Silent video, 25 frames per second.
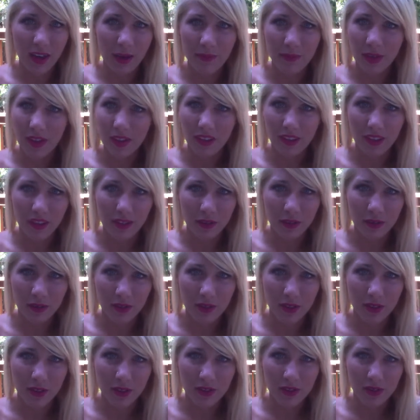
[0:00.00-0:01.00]
I'm not the only one
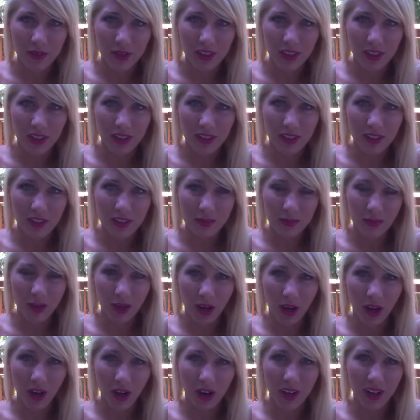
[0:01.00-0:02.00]
with a story that needs to be
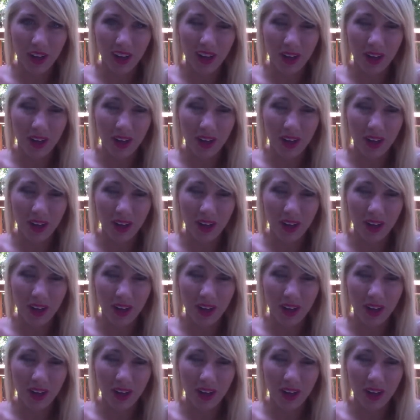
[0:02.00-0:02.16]
heard,